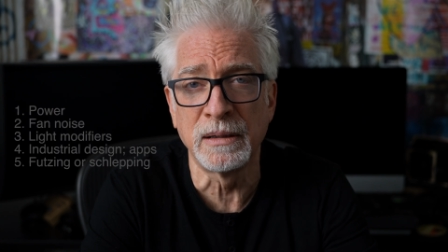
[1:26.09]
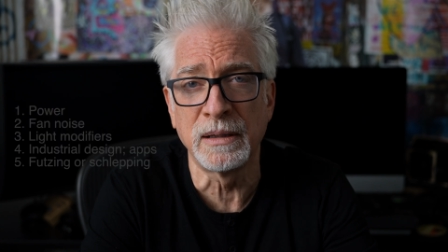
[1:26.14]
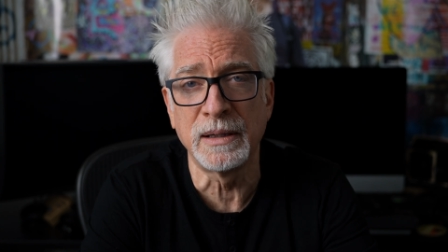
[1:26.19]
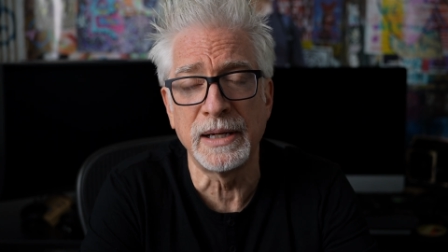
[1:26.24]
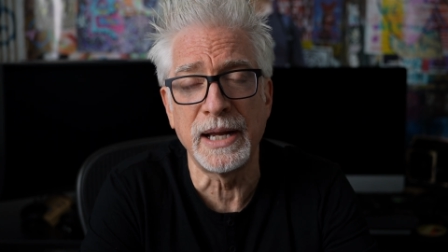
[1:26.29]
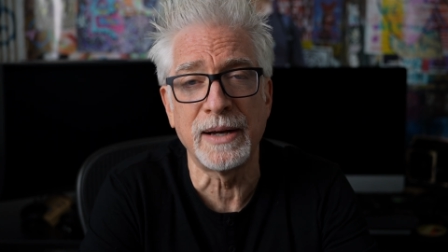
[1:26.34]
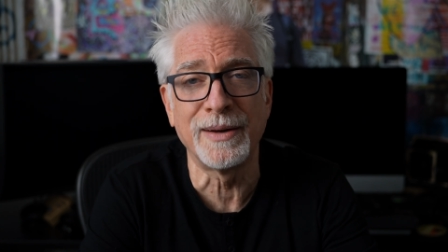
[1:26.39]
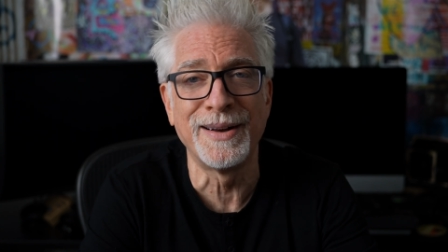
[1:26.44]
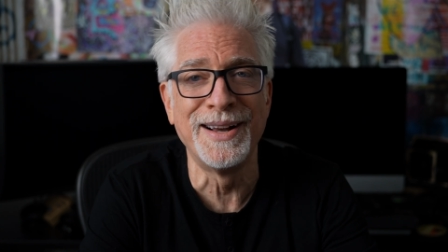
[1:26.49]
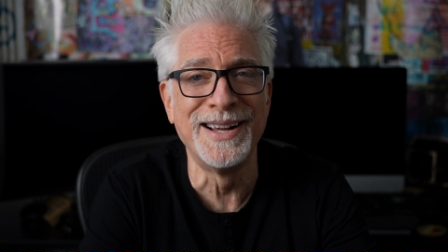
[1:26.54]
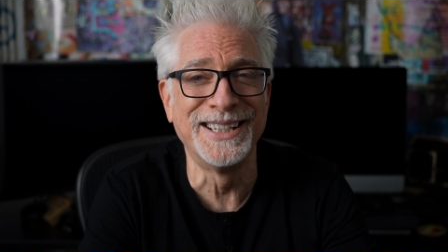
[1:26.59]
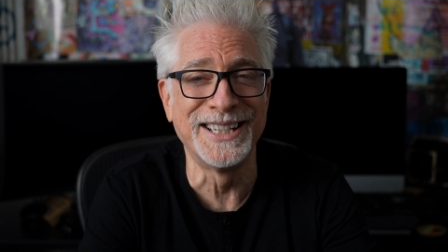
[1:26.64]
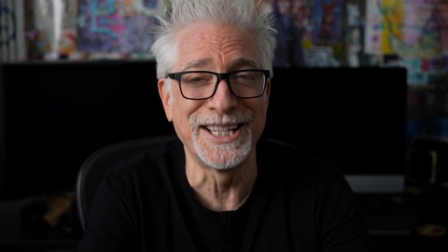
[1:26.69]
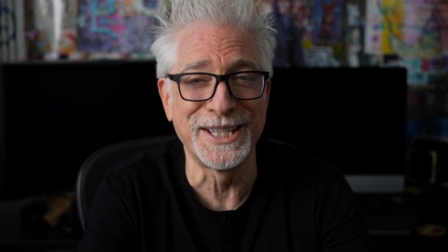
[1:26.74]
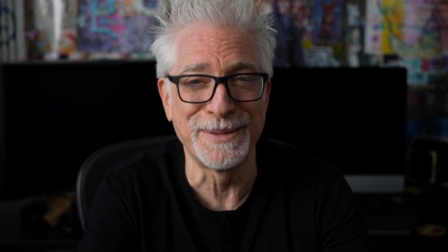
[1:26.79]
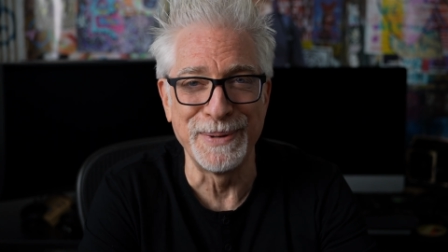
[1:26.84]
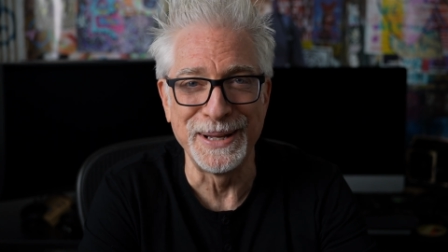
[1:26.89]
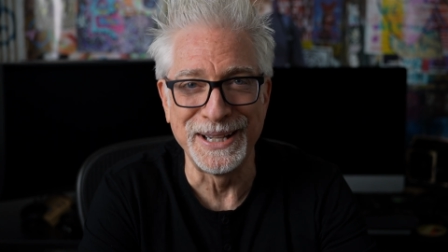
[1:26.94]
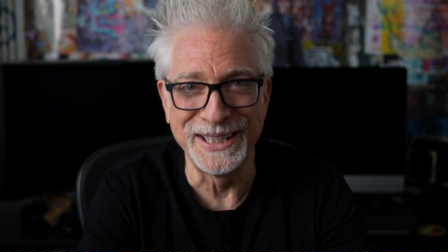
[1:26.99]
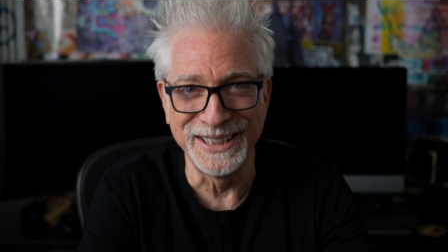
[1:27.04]
Now,
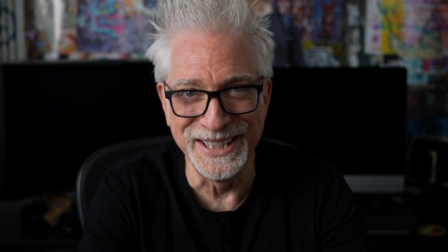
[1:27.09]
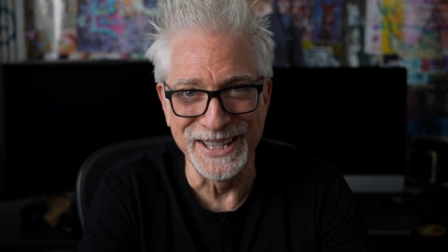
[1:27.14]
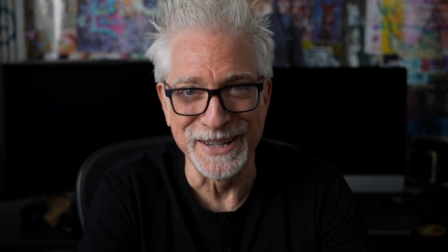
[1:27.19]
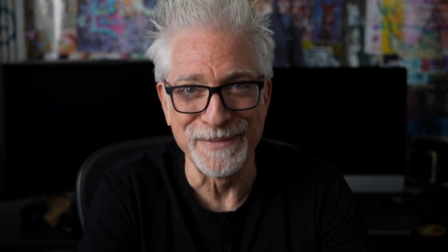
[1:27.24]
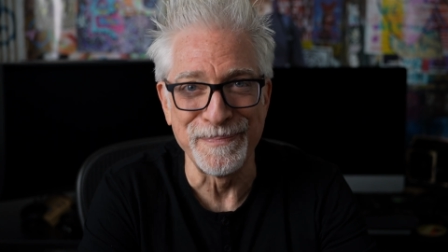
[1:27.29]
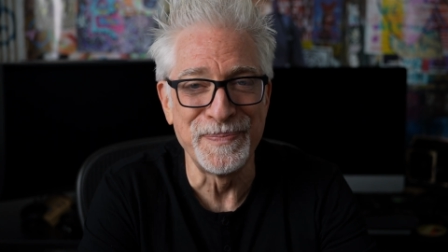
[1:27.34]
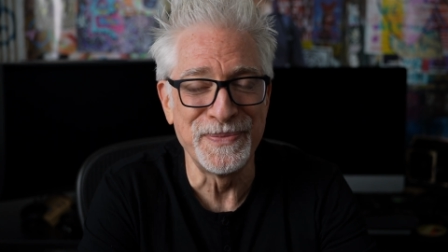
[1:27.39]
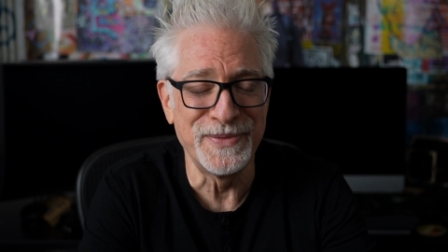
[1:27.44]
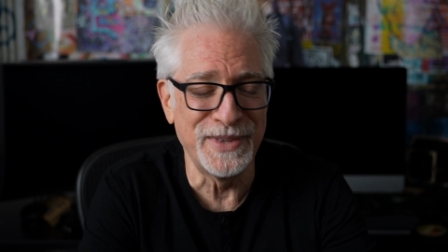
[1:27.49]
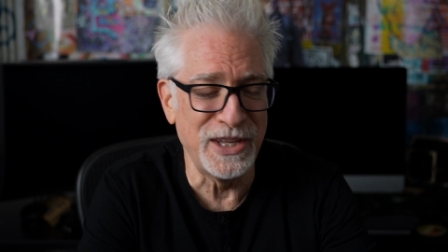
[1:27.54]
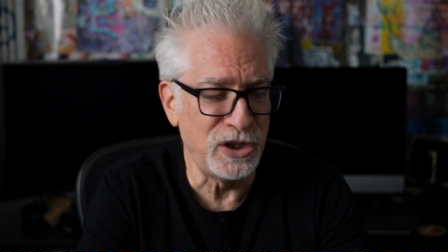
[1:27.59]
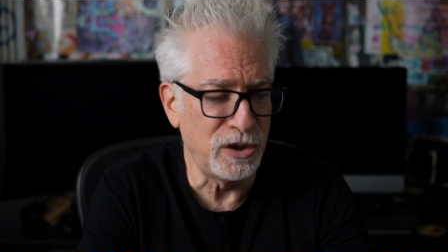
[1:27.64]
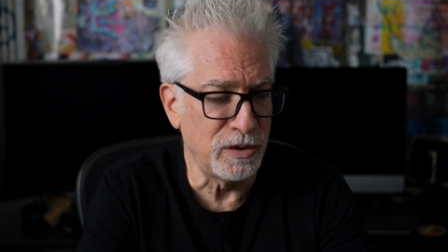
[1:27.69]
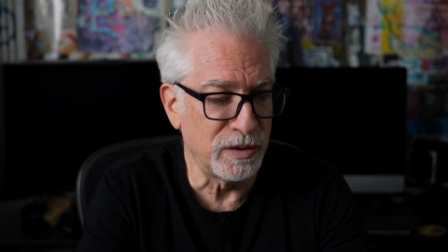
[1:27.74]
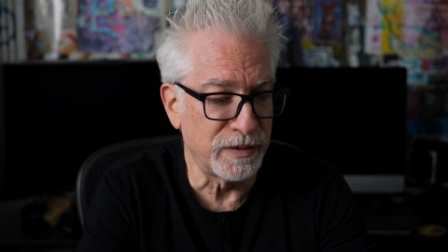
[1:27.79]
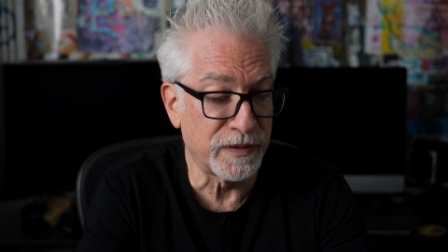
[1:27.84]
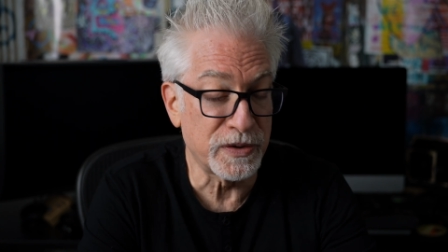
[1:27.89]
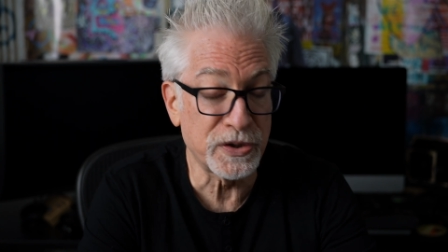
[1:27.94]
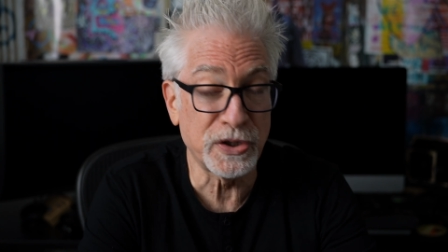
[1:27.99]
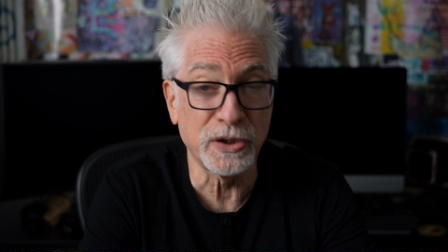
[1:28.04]
let's be clear. These
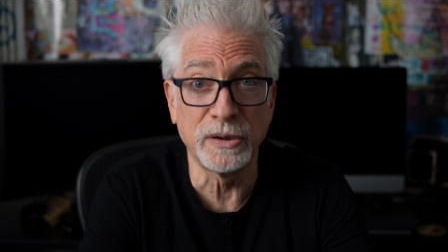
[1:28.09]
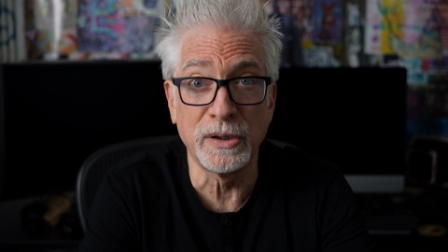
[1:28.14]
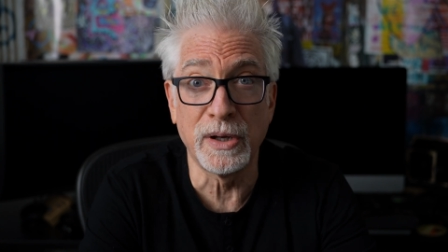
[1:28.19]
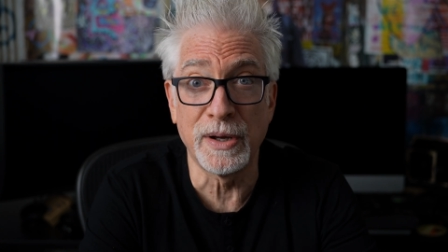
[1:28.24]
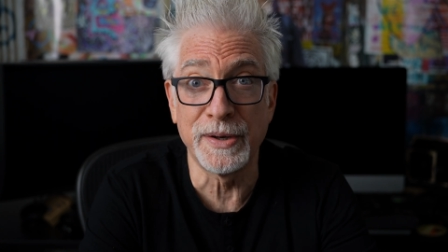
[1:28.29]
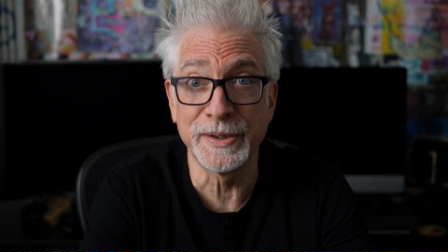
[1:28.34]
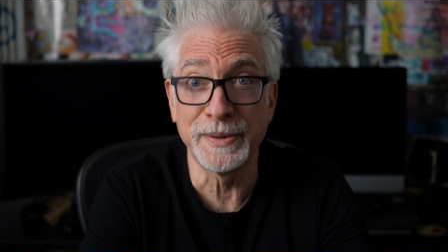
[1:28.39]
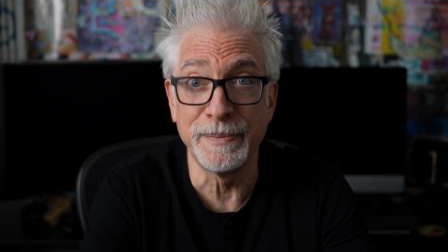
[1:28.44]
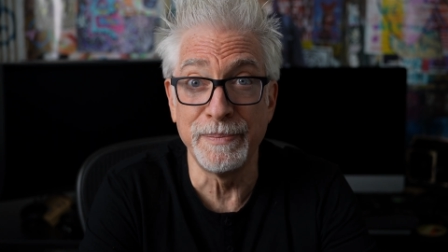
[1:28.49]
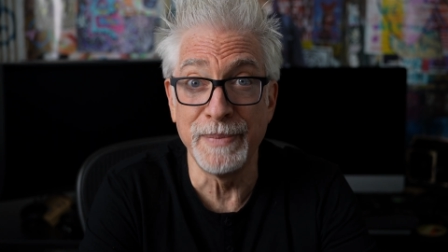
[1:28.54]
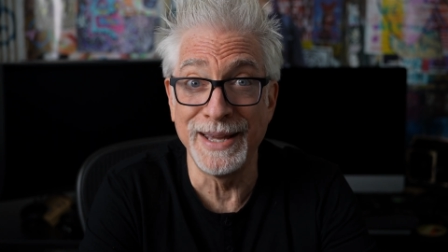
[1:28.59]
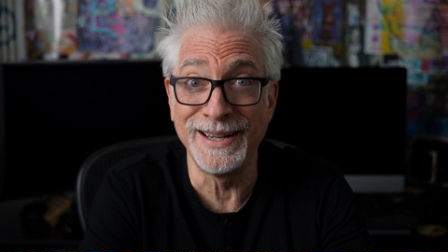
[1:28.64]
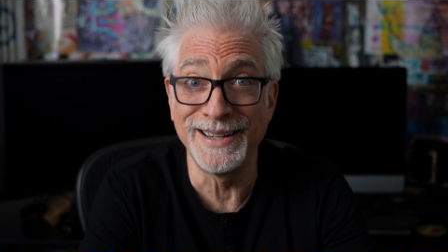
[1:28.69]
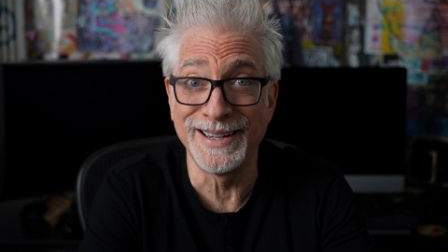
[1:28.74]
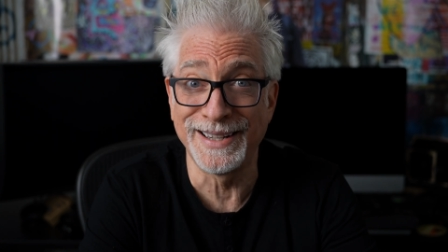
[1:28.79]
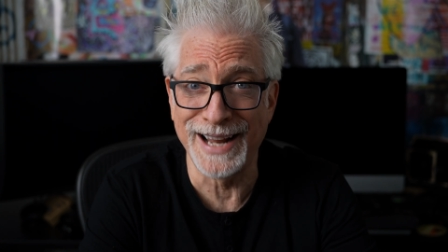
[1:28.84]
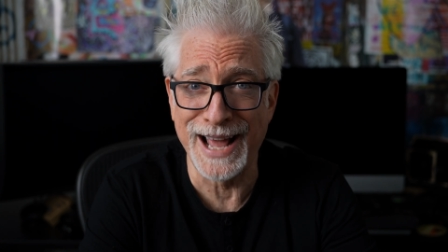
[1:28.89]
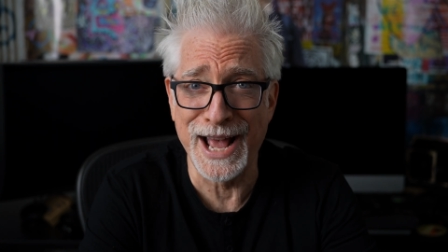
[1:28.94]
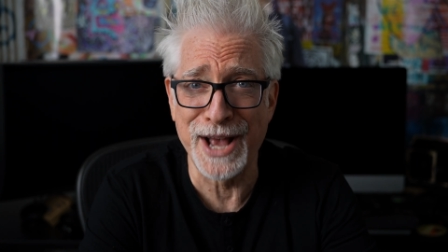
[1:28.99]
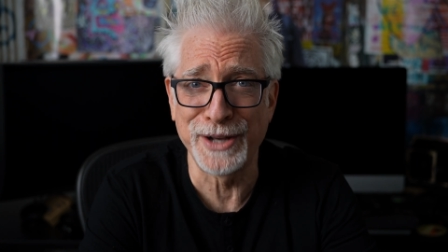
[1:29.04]
universal laws may
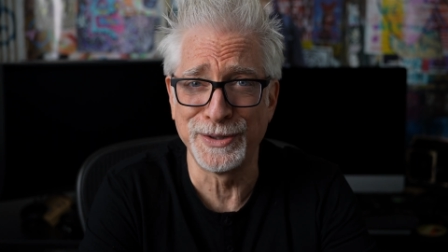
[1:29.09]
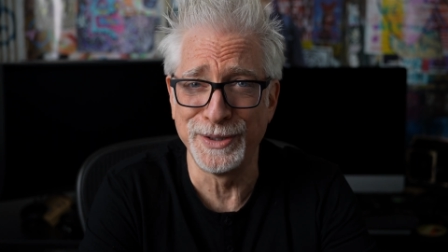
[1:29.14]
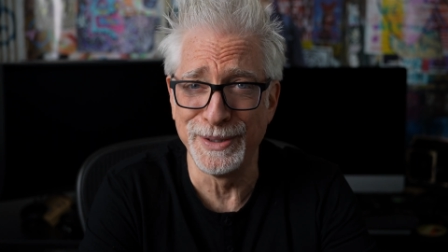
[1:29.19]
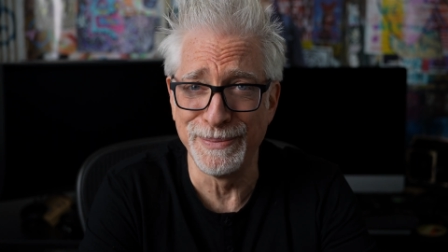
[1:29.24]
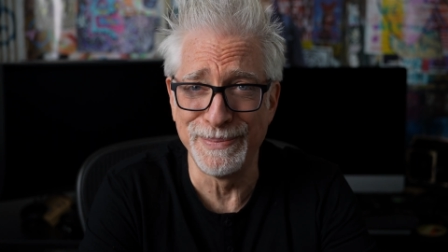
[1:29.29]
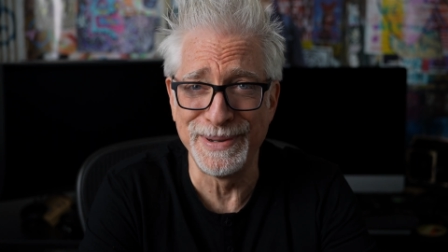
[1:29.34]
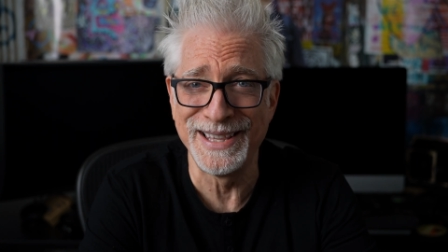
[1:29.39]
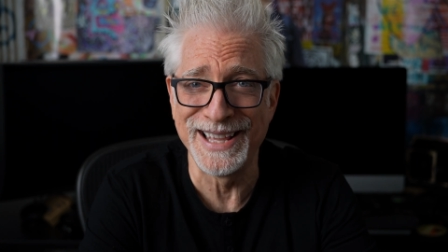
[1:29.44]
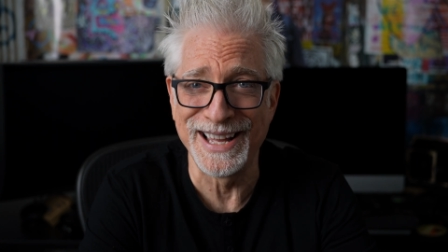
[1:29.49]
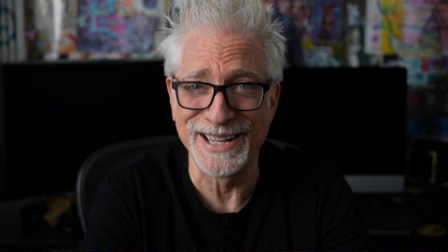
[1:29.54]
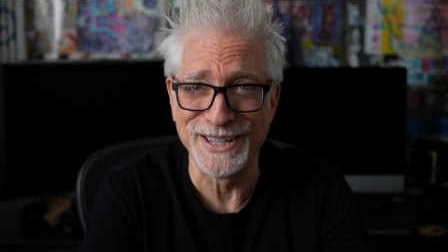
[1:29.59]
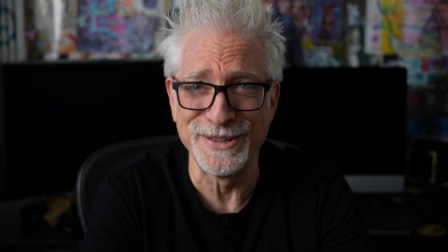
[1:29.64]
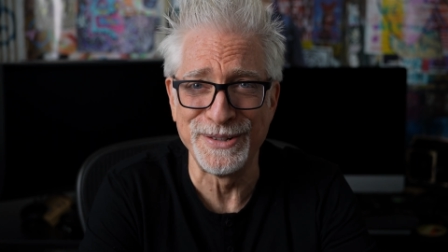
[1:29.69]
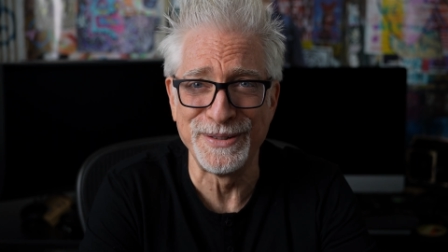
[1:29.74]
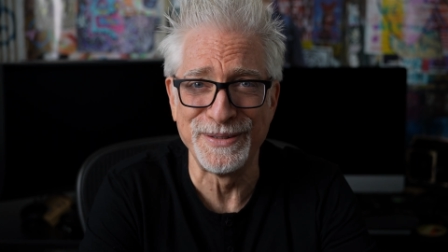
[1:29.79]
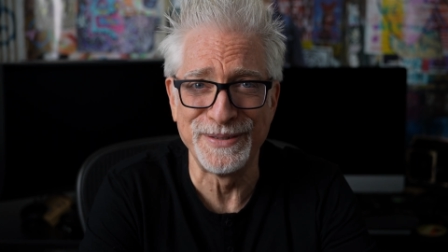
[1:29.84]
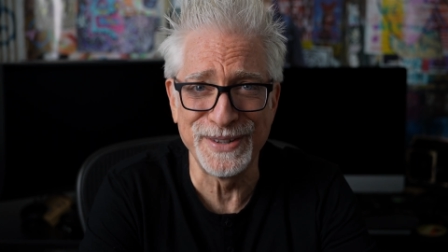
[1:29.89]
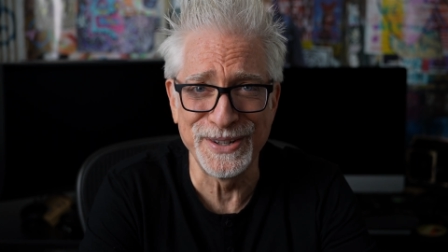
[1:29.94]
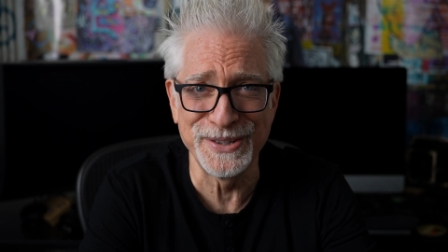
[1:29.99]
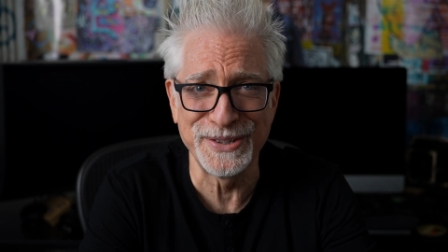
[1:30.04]
not actually be that
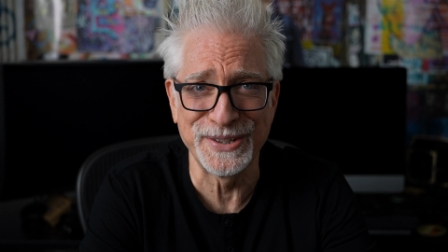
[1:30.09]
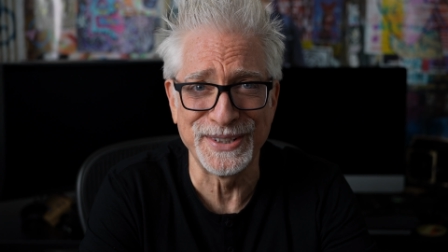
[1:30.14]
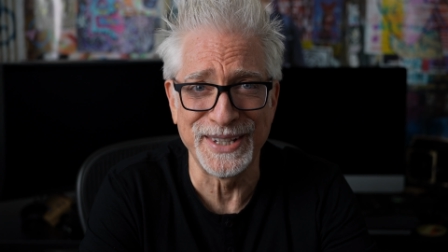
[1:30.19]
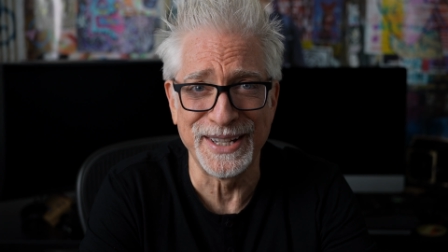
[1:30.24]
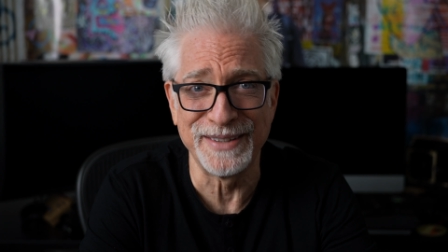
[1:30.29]
universal.